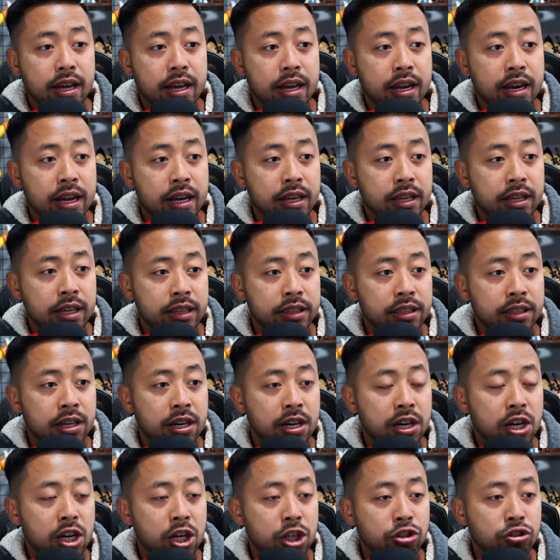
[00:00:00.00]
And I collected
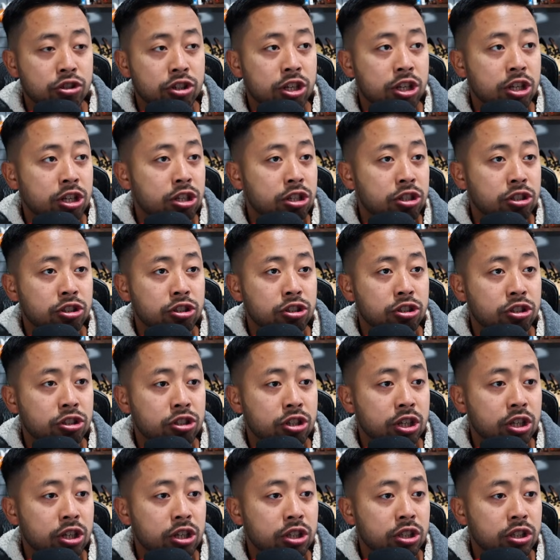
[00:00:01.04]

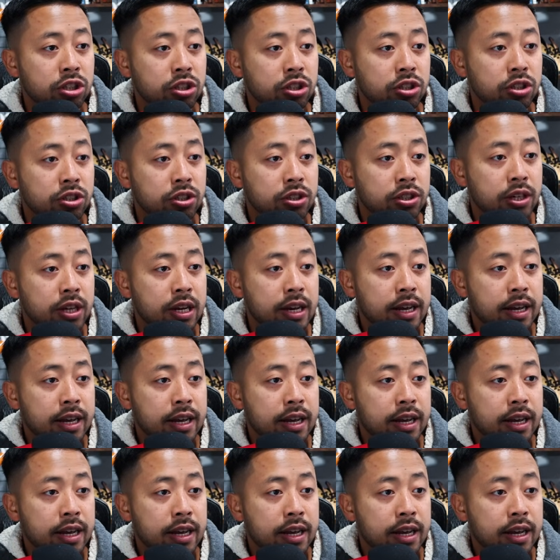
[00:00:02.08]
106.